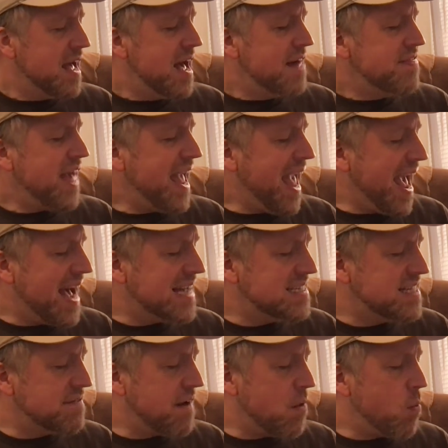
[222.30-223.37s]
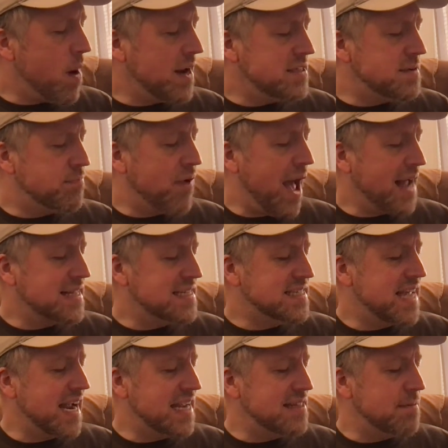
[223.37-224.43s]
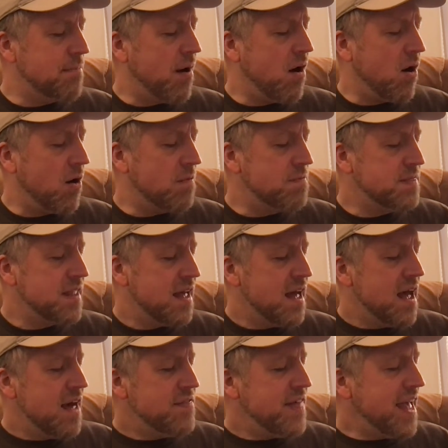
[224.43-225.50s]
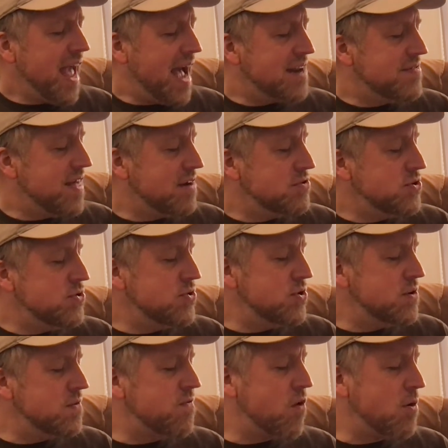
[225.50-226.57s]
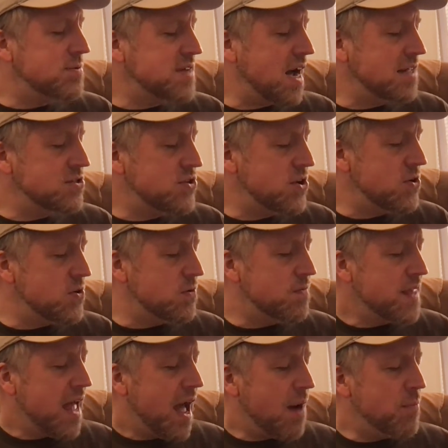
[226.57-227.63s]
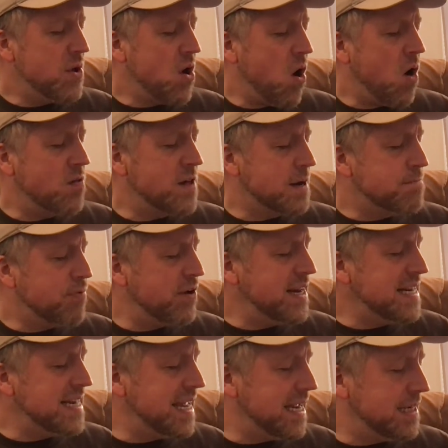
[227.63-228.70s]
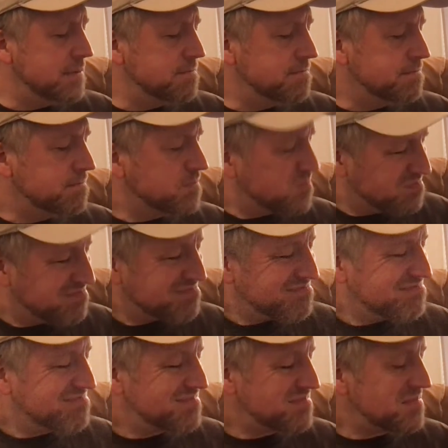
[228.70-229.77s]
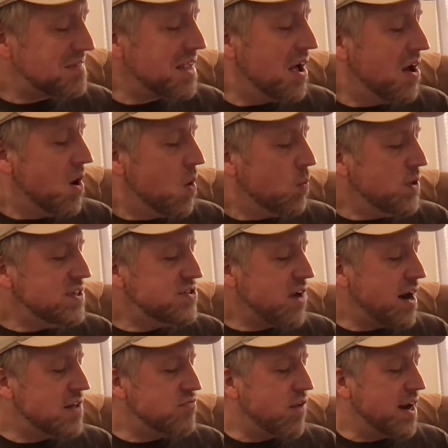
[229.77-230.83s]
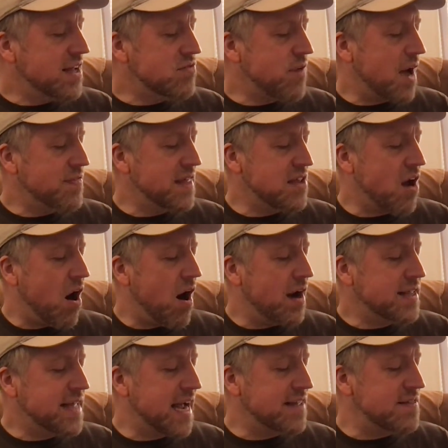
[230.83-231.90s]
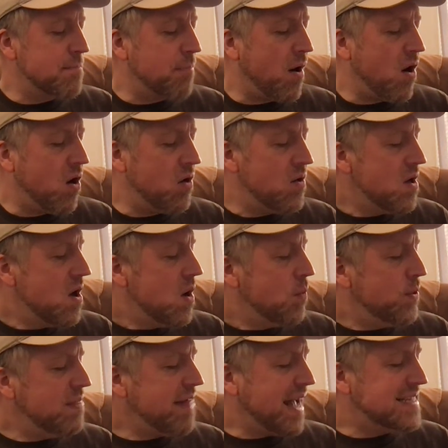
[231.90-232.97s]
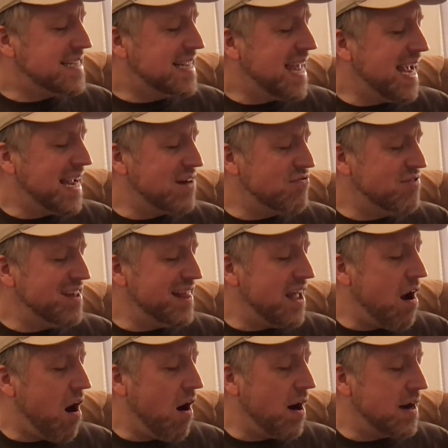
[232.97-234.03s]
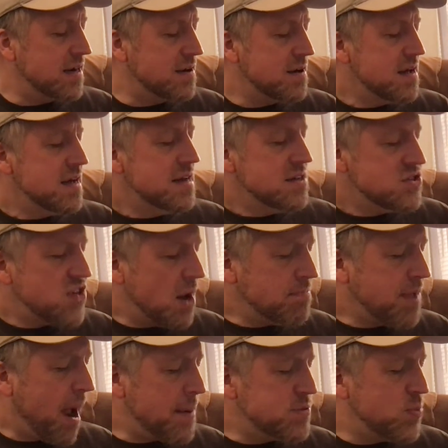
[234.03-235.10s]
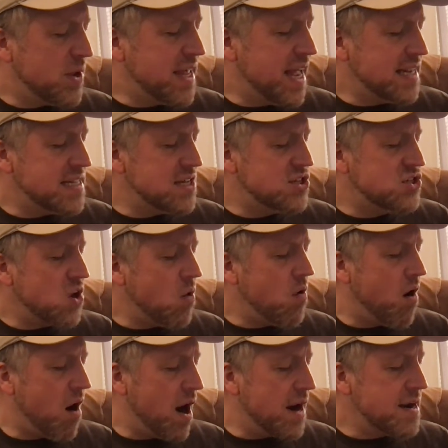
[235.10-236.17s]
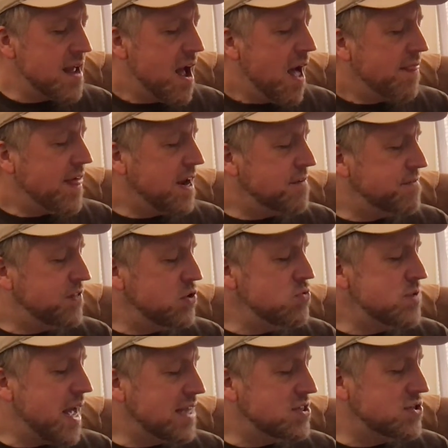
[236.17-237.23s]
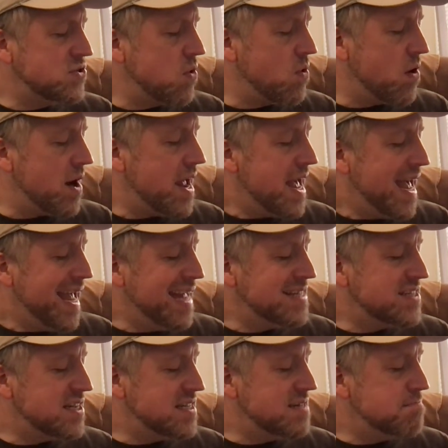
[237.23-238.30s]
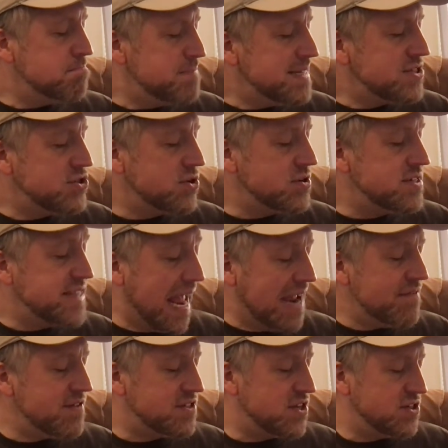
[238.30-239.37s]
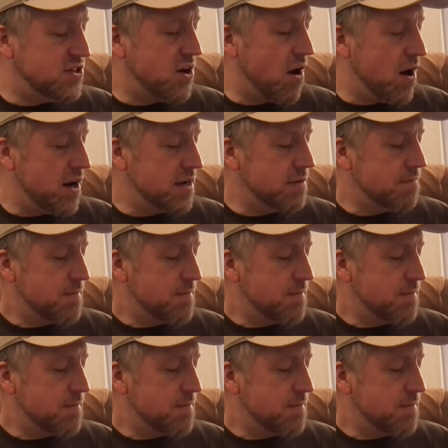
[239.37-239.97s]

They asked if I wanted to practice kicking the ball. They had their new uniforms on too, and we all looked pretty neat. We started running around the yard, kicking the ball. We liked to kick it really hard. Sometimes we kicked it so hard that it flew next door into Mr. Davis's yard.